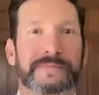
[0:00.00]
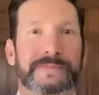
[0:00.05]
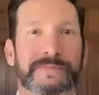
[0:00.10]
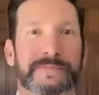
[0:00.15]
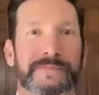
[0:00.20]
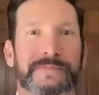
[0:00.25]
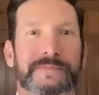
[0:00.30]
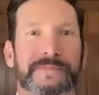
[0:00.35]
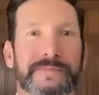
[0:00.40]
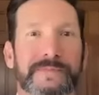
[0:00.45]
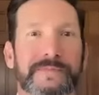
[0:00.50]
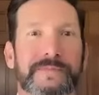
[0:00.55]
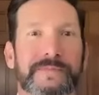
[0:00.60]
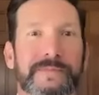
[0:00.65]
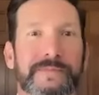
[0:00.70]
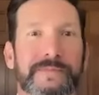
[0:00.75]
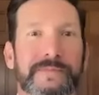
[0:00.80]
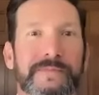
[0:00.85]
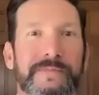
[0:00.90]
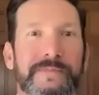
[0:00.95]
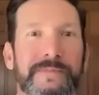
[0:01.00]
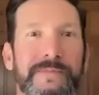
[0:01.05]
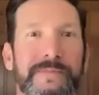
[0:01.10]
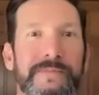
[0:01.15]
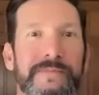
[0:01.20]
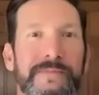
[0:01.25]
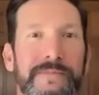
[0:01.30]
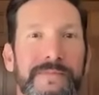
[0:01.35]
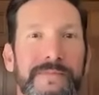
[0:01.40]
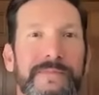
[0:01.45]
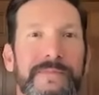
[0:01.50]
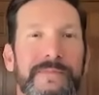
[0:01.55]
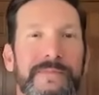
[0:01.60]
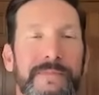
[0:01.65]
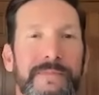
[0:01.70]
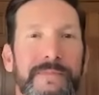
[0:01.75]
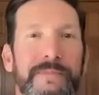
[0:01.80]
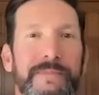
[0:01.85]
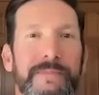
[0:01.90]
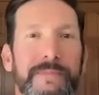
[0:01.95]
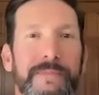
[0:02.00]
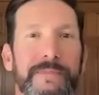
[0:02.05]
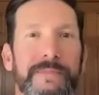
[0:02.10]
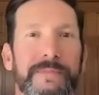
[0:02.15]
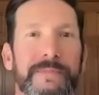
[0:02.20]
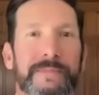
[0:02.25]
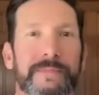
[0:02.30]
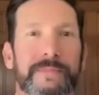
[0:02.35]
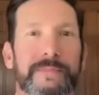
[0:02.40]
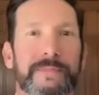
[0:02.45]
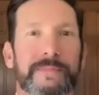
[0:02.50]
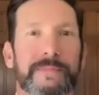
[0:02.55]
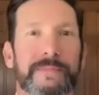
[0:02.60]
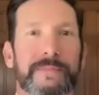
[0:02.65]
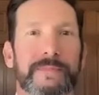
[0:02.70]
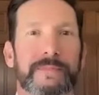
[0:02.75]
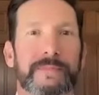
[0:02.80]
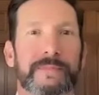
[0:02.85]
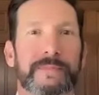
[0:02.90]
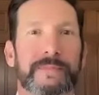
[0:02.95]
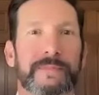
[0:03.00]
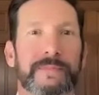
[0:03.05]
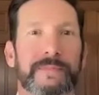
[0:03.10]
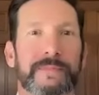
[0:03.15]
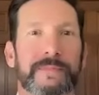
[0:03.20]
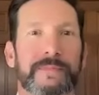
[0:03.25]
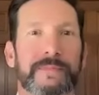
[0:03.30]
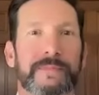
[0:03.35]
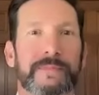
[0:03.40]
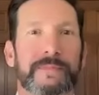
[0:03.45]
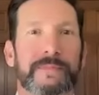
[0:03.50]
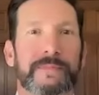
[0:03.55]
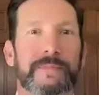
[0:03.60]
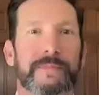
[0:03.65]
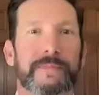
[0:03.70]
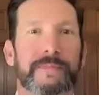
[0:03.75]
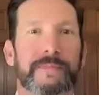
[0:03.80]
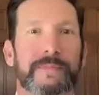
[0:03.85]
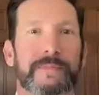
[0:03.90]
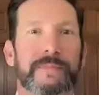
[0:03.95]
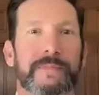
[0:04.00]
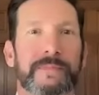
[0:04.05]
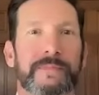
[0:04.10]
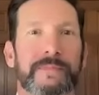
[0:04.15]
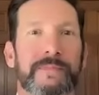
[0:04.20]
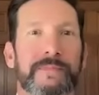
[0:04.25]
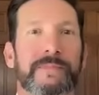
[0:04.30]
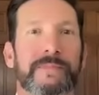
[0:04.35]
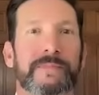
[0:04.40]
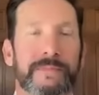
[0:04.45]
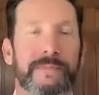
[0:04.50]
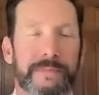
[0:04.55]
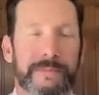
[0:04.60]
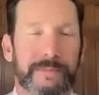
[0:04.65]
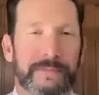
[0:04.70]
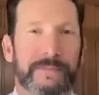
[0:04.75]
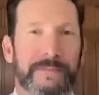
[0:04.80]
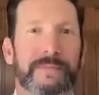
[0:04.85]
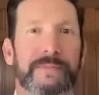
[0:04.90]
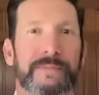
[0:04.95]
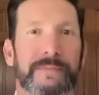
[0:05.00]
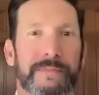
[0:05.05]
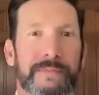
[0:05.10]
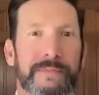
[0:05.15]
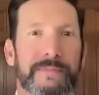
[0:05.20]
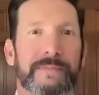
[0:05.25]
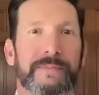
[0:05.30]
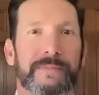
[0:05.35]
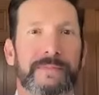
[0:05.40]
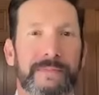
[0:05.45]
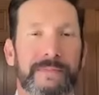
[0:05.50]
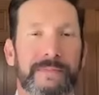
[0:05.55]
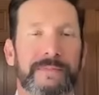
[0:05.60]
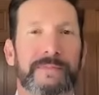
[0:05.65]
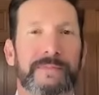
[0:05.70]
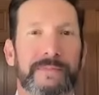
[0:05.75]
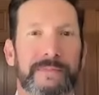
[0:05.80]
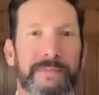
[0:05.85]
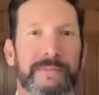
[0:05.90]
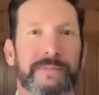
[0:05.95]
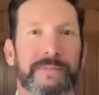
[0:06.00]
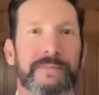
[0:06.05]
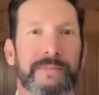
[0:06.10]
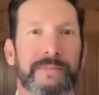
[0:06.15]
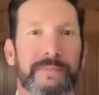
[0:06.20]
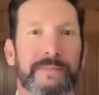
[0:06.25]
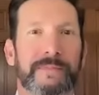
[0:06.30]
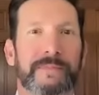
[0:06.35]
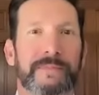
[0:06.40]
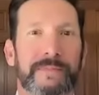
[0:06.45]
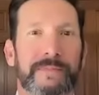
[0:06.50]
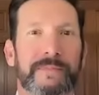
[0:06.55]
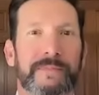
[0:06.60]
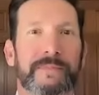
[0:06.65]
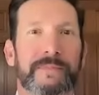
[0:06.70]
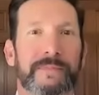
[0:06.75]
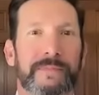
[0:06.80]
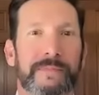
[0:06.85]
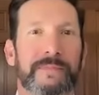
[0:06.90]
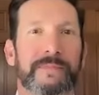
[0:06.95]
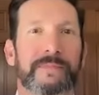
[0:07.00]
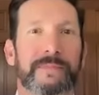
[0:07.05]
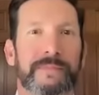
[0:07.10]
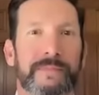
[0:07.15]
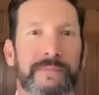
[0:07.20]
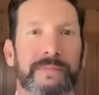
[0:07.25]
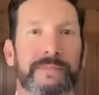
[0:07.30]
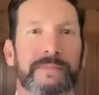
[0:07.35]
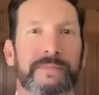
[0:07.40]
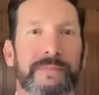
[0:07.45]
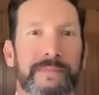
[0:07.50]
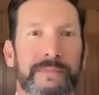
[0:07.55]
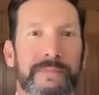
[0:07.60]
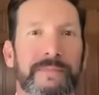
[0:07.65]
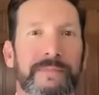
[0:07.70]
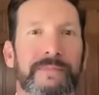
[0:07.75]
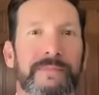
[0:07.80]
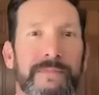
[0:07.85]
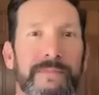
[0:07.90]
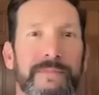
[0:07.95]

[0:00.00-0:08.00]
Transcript: No words are spoken by the person on screen.